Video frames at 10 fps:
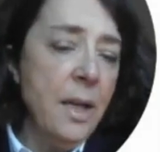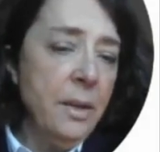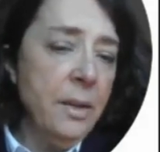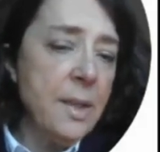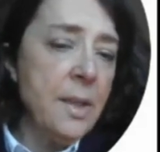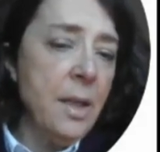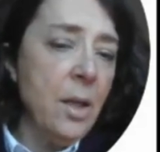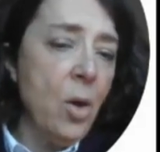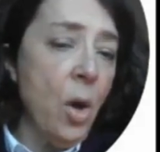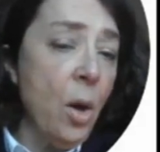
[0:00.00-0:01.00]
this
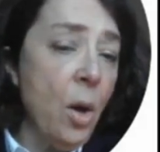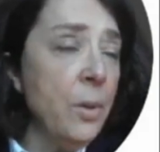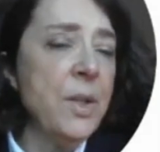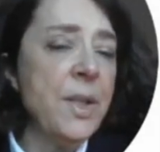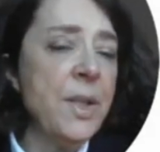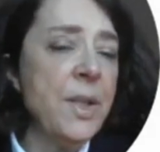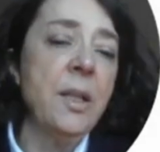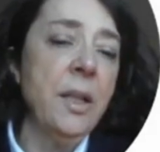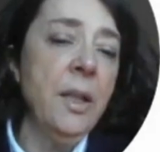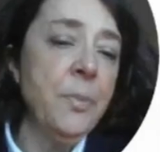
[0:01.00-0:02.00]
COP, which is
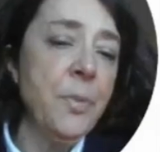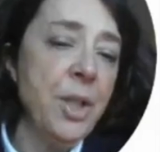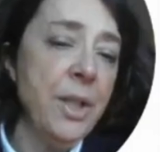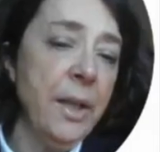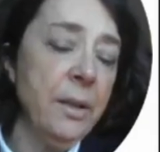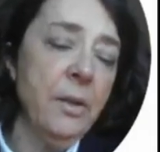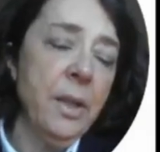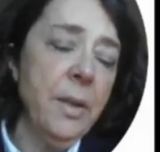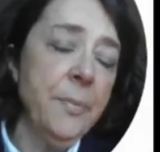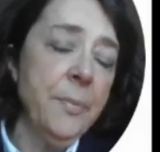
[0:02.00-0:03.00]

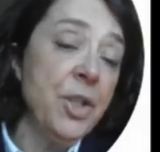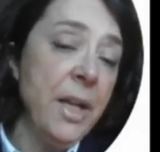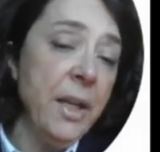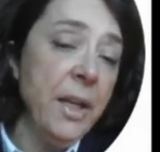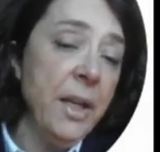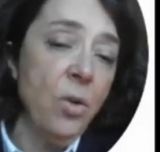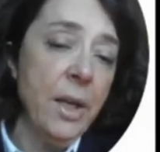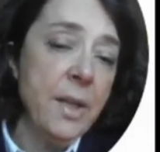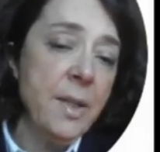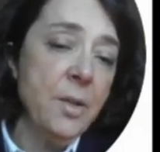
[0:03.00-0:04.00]
cryptogenic
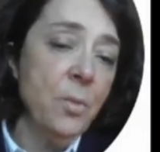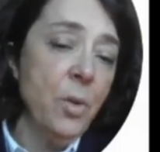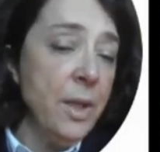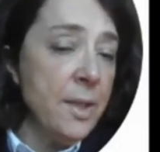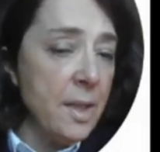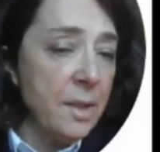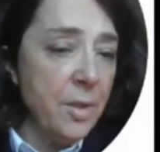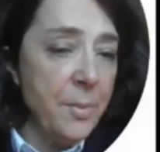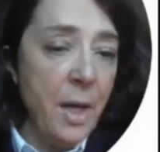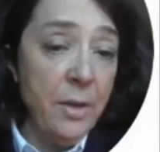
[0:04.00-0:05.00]
organizing pneumonia, is a
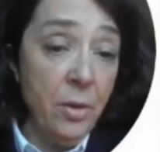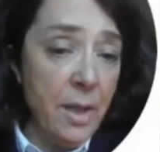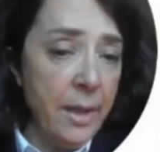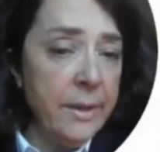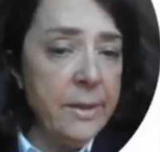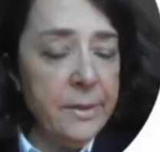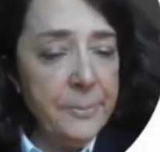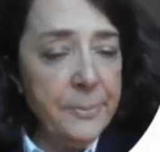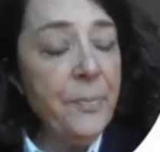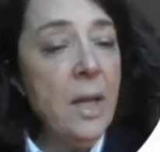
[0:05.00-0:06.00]
term I don't like it
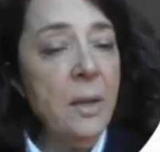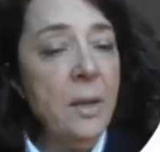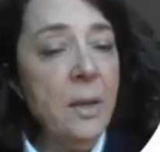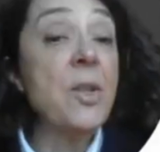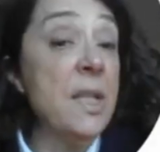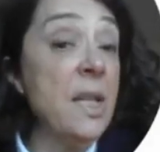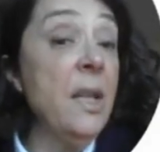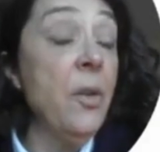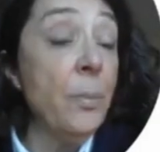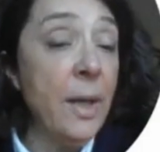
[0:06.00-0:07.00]
because it's
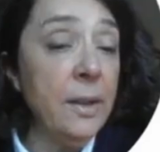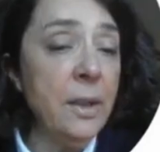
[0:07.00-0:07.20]
idiopathic.